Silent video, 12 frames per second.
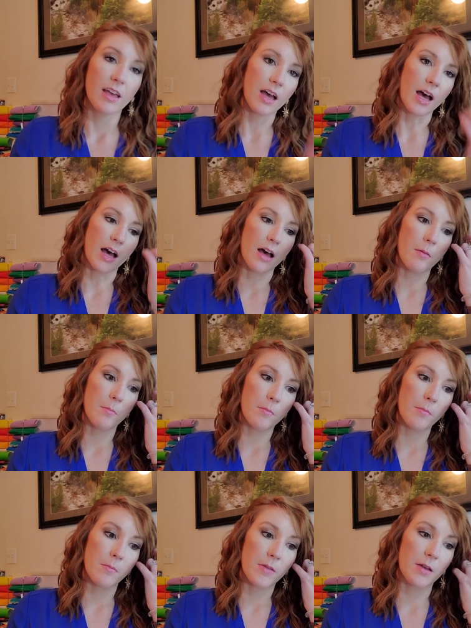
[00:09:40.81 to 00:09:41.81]
um,
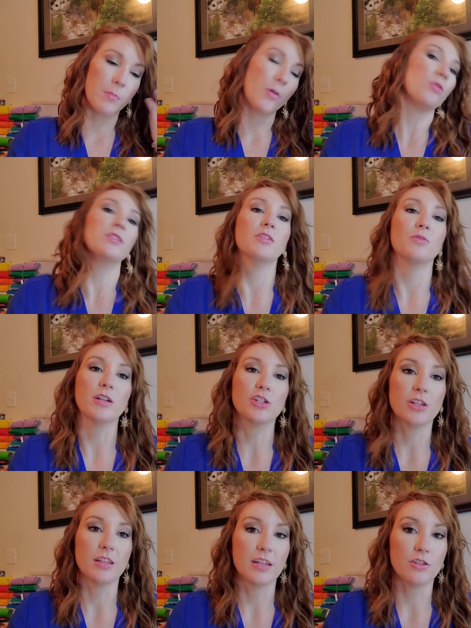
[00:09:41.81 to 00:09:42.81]
in Poland and
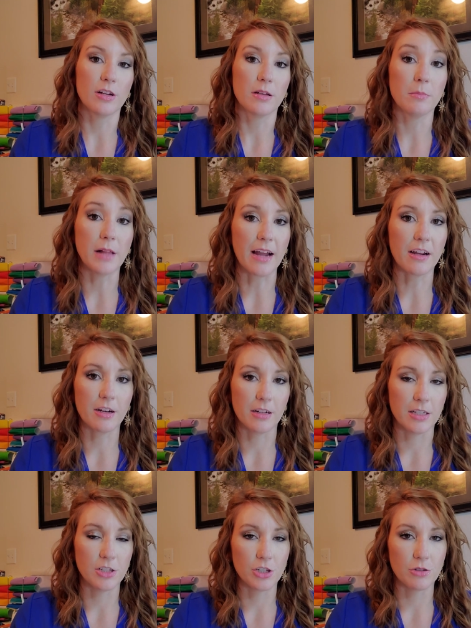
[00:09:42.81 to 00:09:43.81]
Russia, they drink black
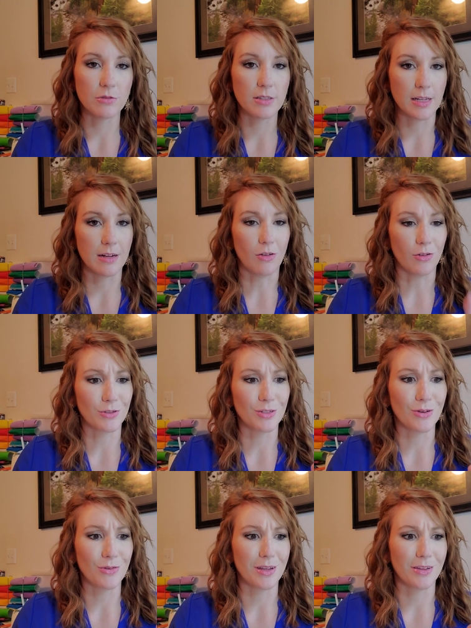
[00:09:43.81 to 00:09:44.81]
currant juice. And
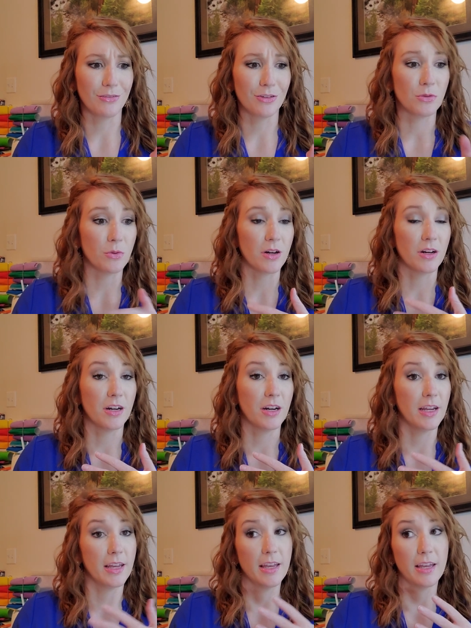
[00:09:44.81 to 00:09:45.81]
also if you are
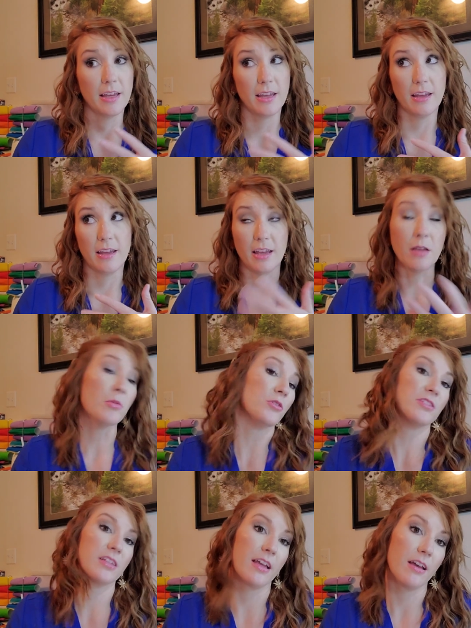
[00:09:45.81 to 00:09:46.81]
able
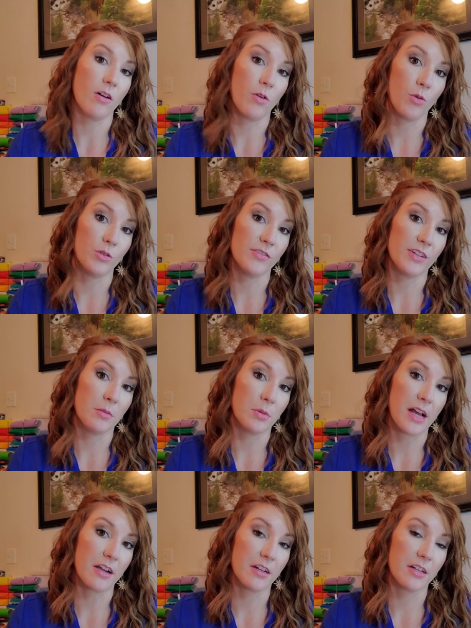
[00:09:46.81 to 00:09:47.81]
to get a hold of any
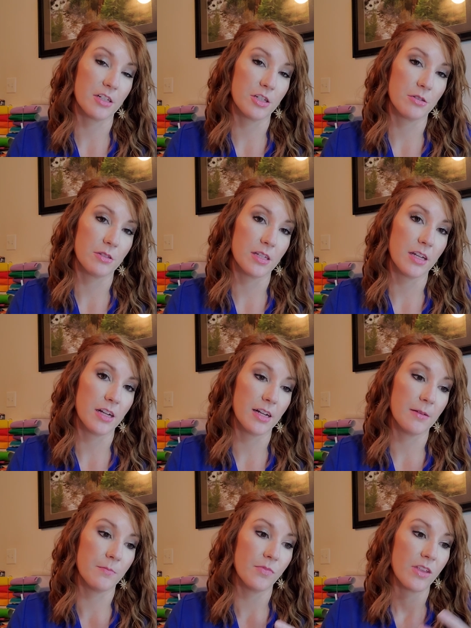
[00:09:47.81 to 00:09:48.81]
black currant juice here,
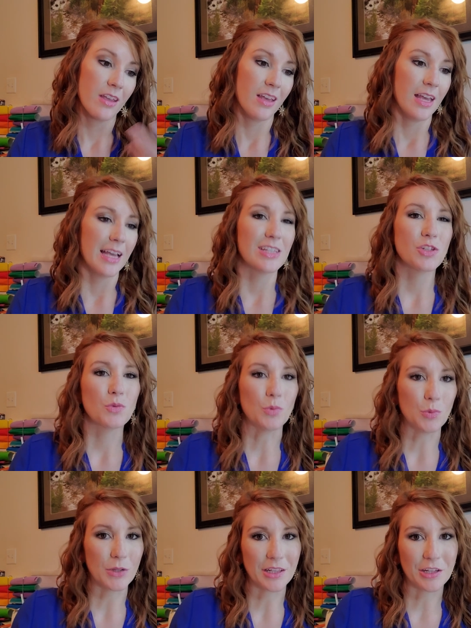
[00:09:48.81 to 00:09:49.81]
it's a
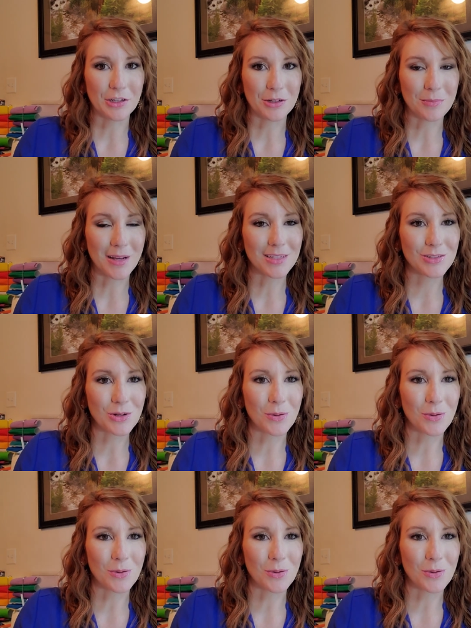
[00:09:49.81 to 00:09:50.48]
really good mixer